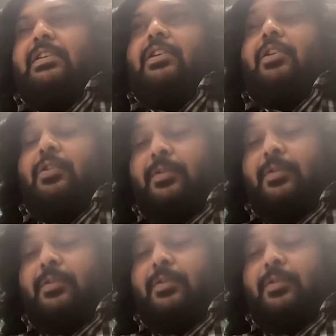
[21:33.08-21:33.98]

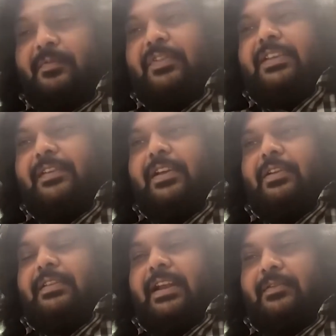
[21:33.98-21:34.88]
hopefully we are on
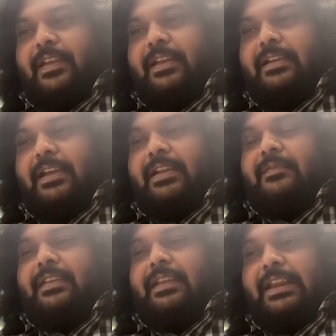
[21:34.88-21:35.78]
that way, and
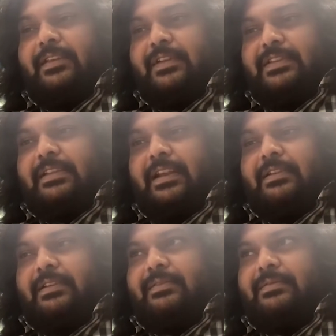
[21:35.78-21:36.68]
we really wish
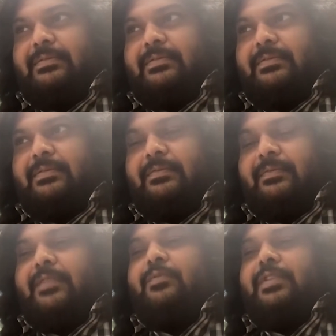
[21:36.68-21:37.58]
that
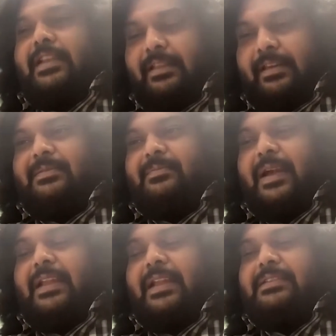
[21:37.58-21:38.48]
we would
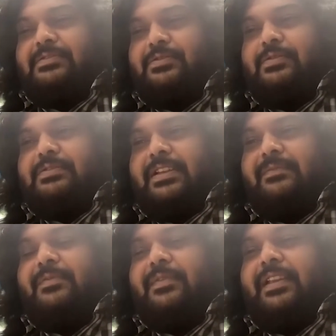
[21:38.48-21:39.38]
reach our
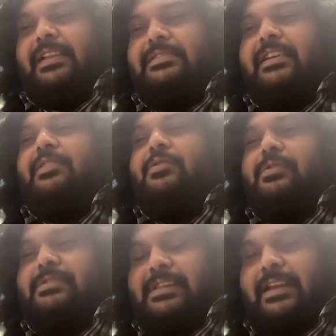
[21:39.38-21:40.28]
milestones, and we would reach
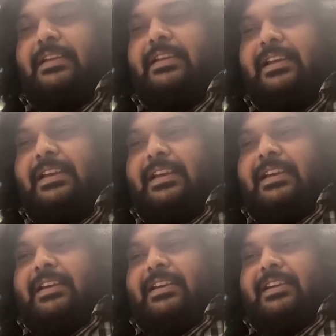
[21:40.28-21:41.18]
our goals, and
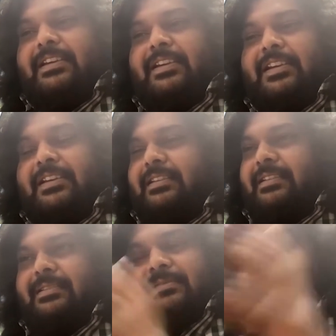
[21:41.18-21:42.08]

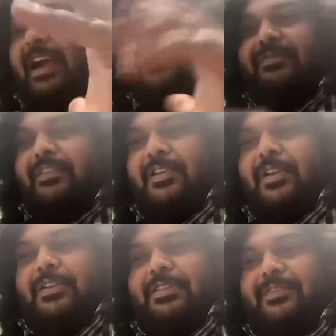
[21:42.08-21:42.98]
have fun
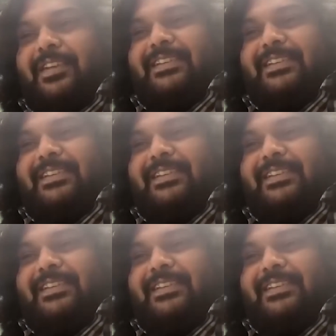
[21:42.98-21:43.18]
along the way.